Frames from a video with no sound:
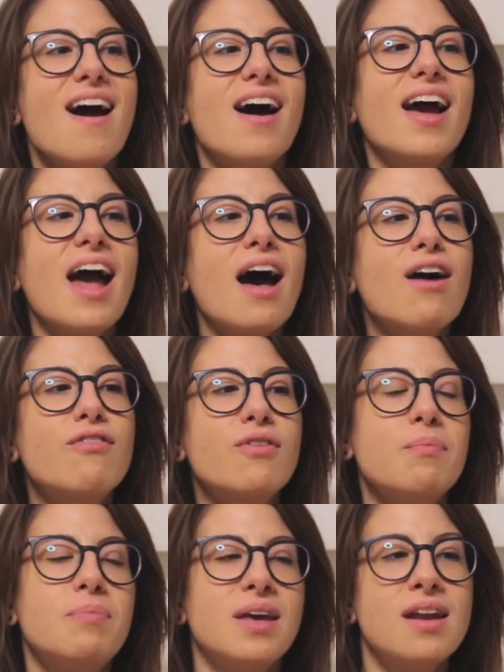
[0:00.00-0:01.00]
I
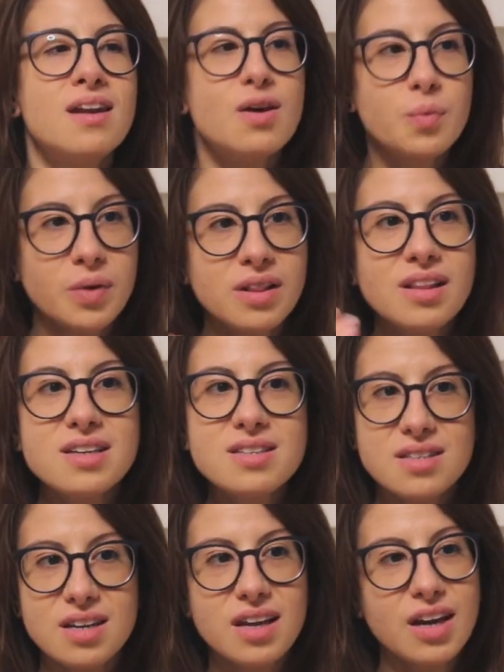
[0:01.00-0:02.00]
have been
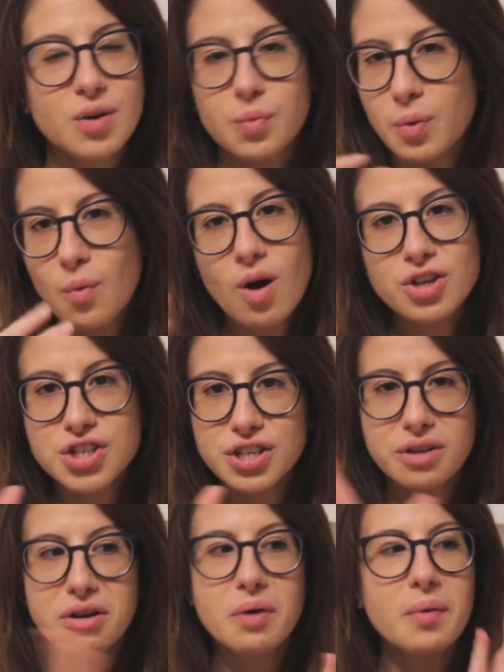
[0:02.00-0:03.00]
re-listening and
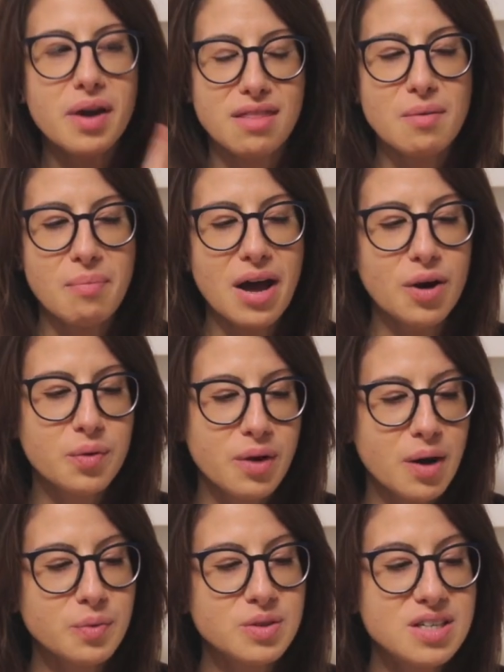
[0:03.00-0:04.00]
re-watching, you know, in the
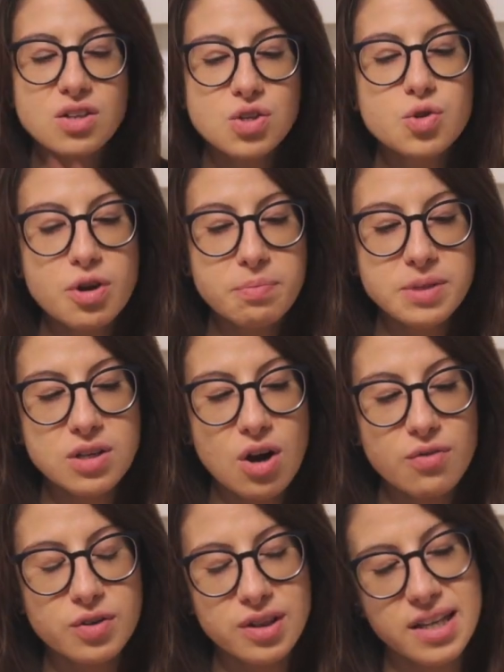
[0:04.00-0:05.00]
background, Stripped
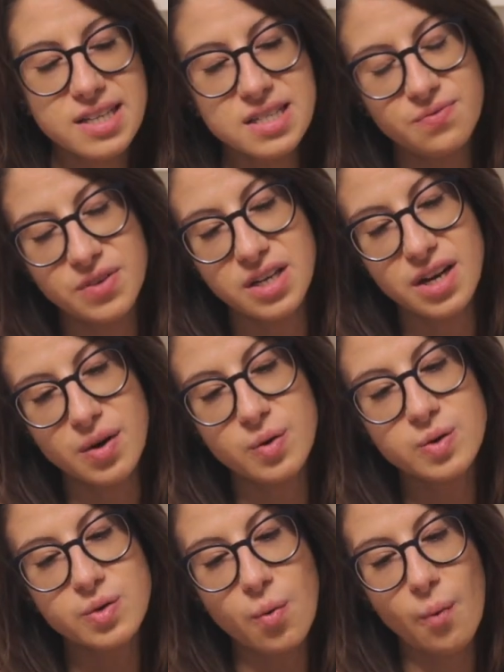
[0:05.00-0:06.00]
Coverlets
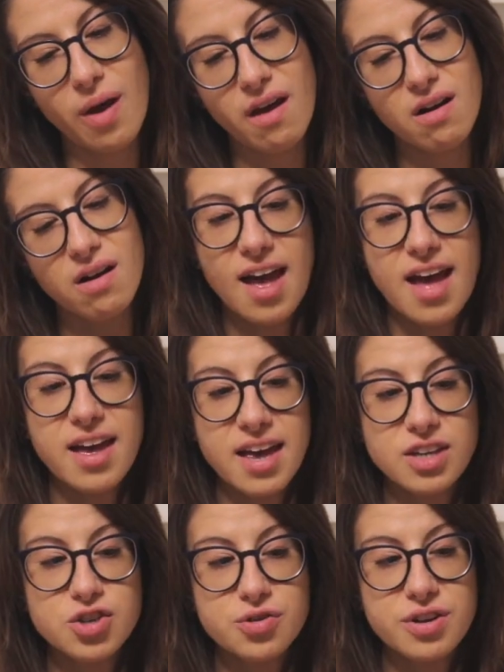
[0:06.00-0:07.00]
videos where
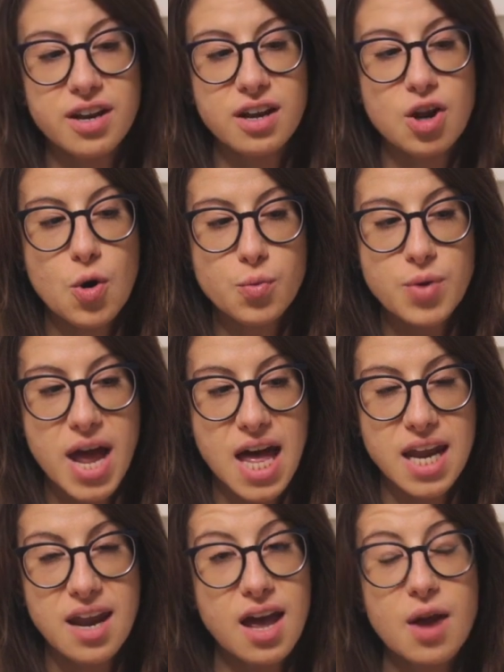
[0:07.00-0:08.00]
Adrian
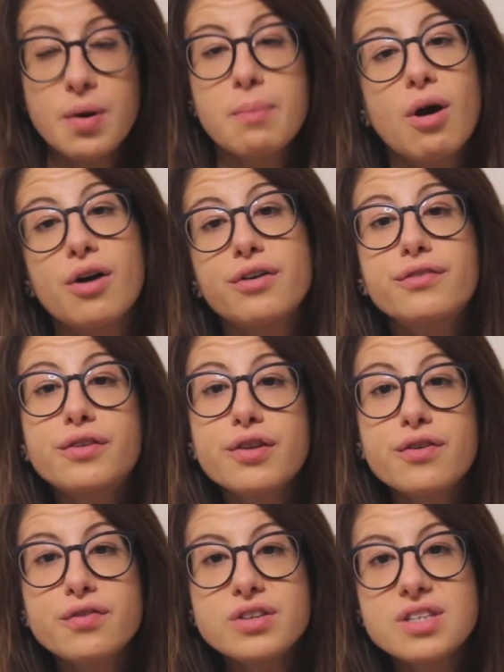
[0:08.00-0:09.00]
read Harry Potter for
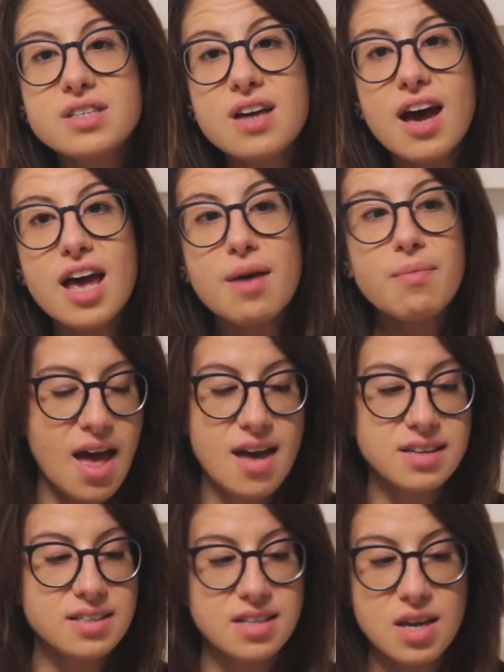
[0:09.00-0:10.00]
the first time
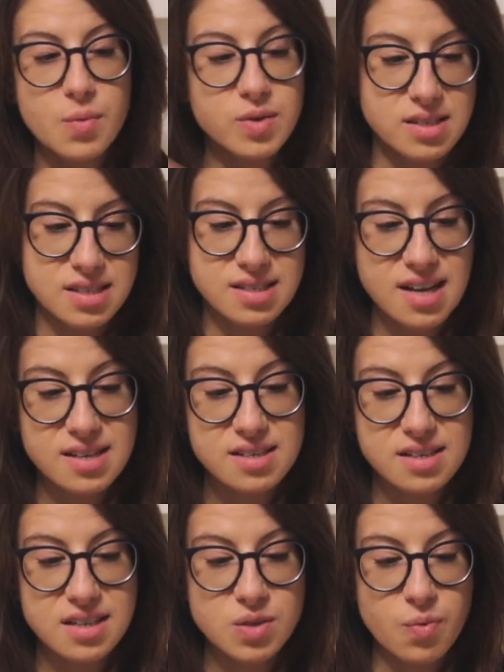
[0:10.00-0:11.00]
and he was
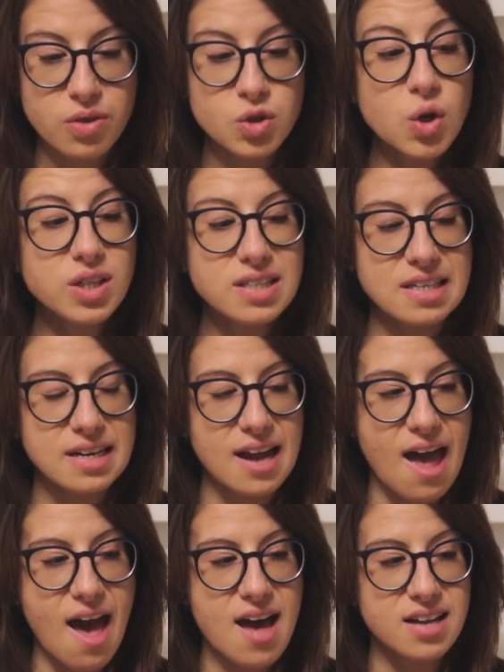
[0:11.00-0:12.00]
discussing it with Dalton,
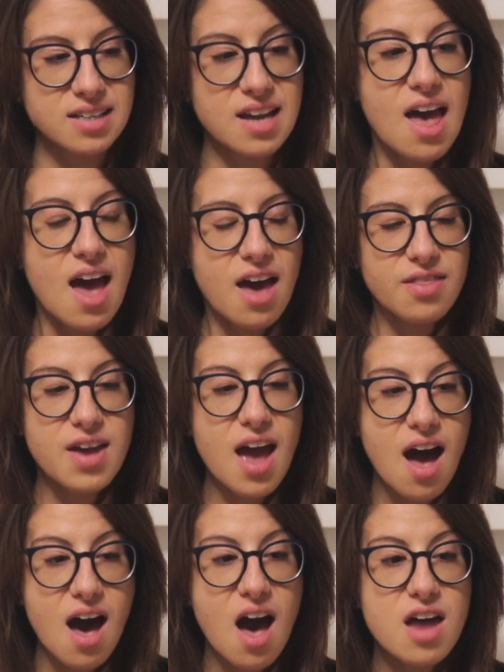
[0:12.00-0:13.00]
and they
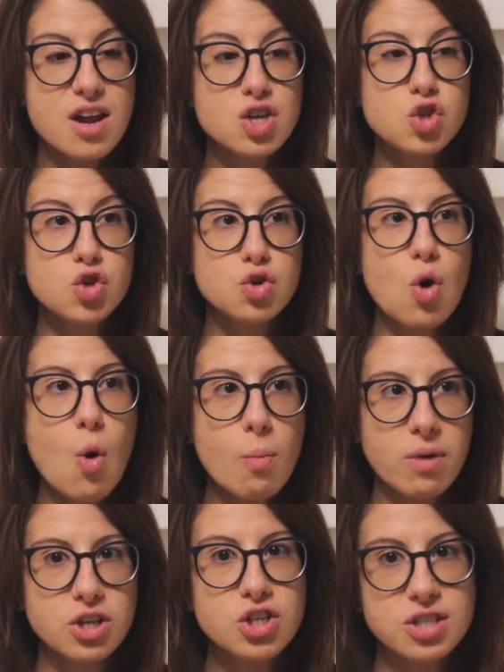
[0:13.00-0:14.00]
had so
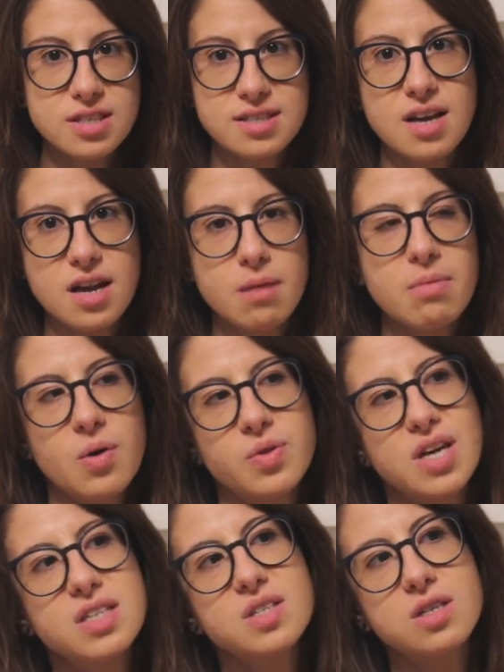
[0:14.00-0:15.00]
much to say about
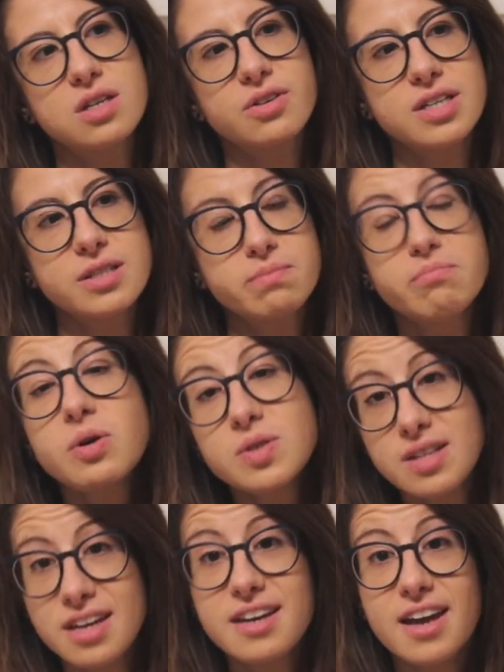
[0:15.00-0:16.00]
that series,
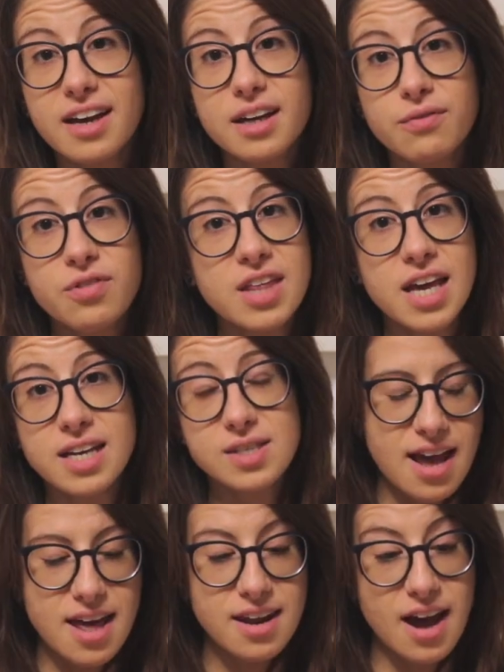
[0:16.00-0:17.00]
mostly negative
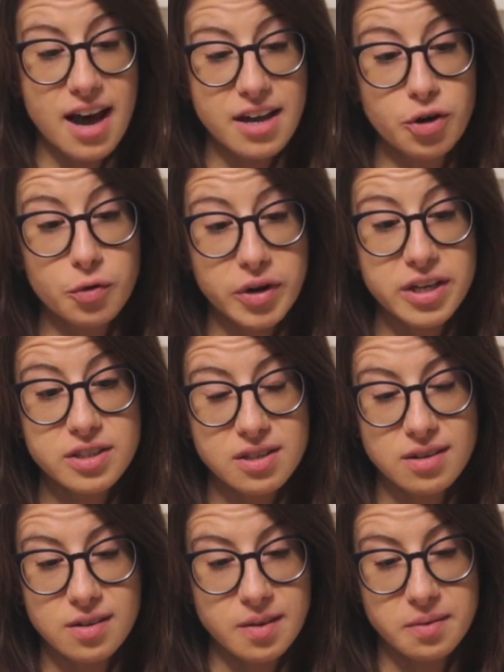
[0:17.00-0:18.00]
things, and I agreed
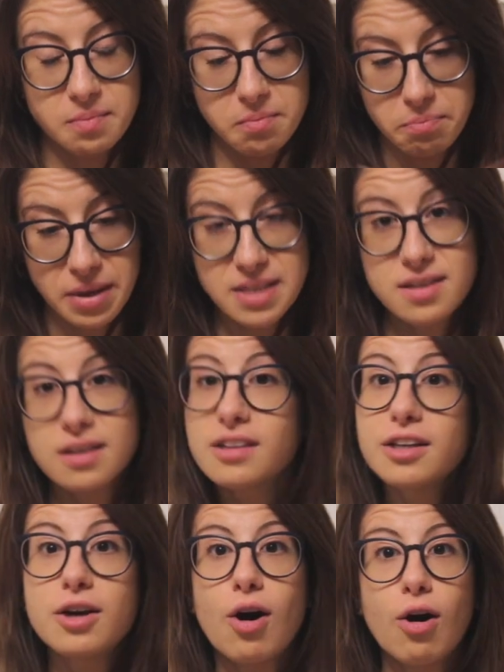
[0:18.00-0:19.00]
on
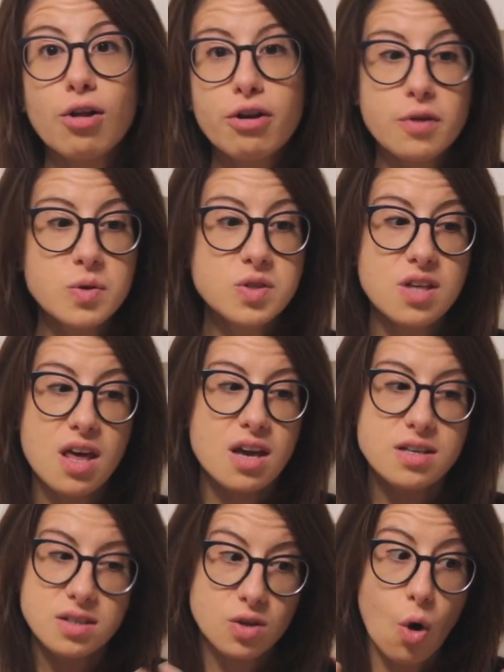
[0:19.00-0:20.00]
basically all of those
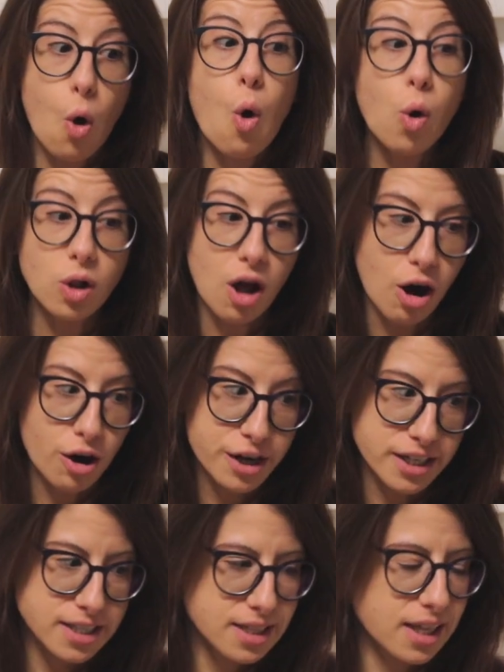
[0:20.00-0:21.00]
things
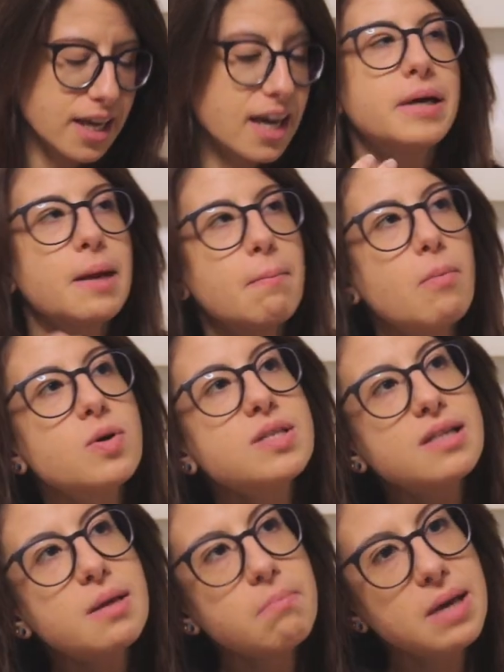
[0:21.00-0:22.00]
wholeheartedly, but it mostly
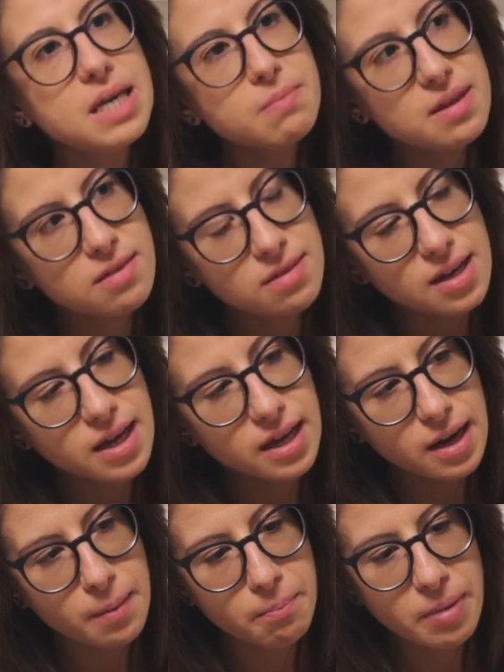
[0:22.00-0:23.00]
made me think
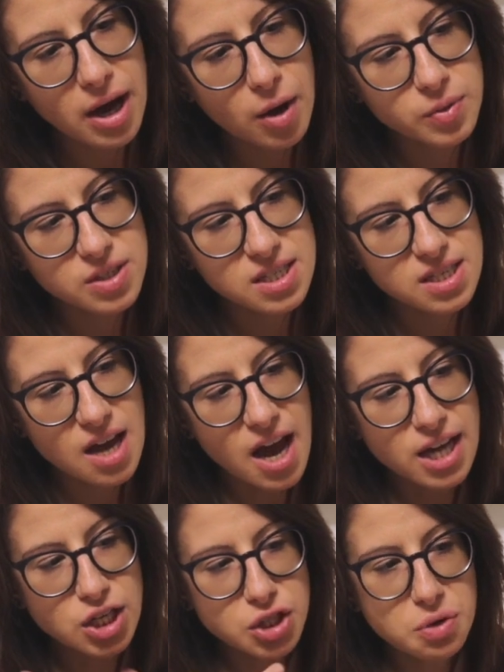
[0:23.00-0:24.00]
about,
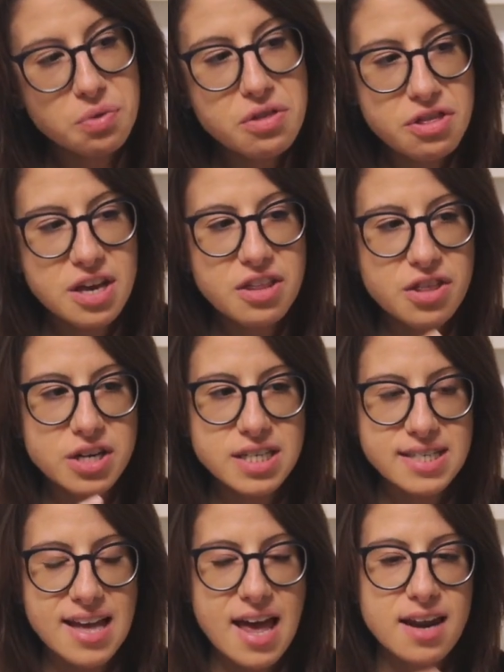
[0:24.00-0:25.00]
I don't think
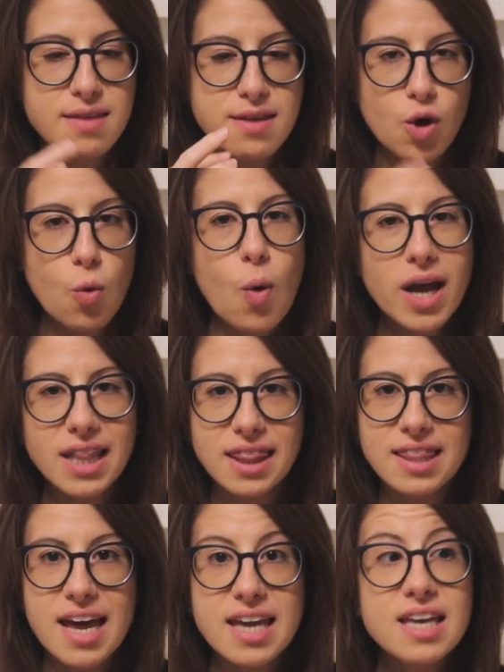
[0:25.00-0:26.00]
there's anything quite
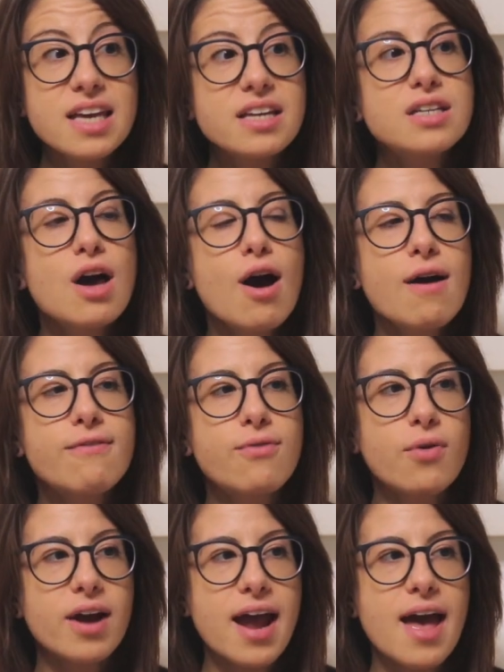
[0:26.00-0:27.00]
like it
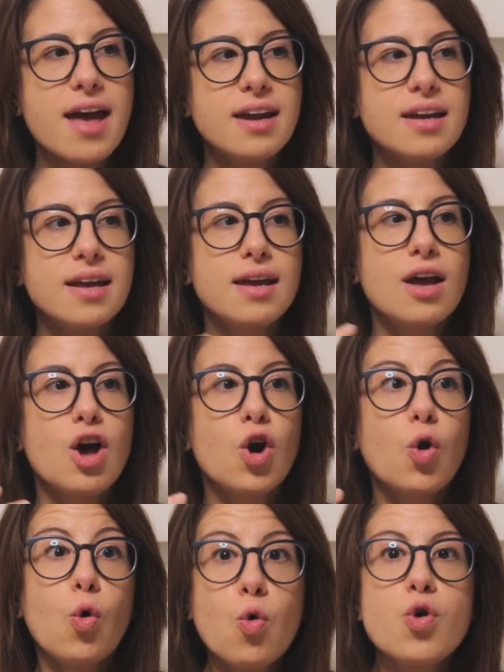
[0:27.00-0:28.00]
for any
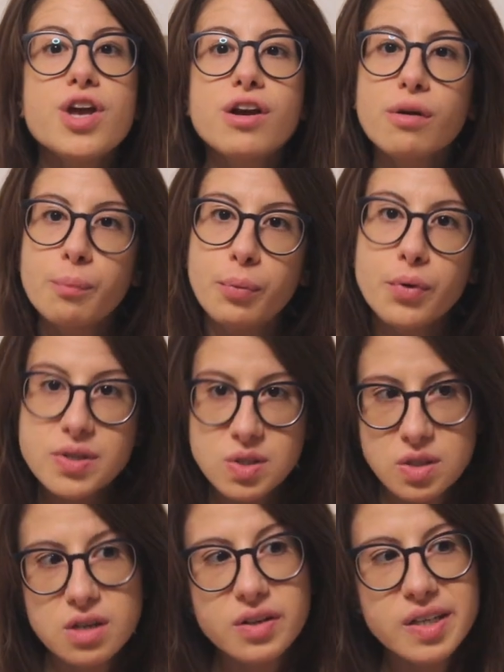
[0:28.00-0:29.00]
queer book
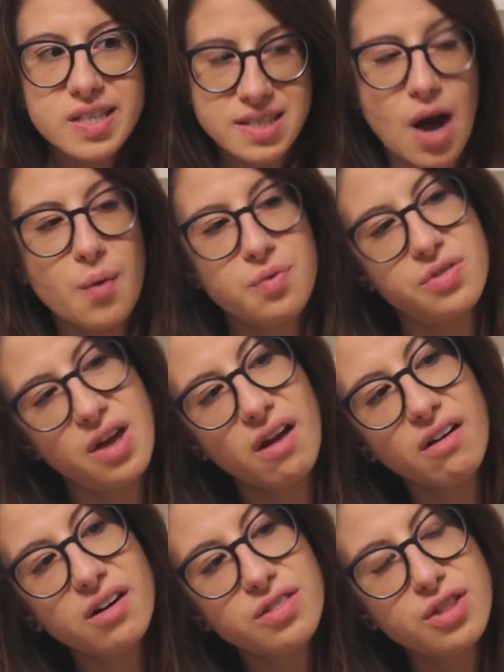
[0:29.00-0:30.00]
series out there.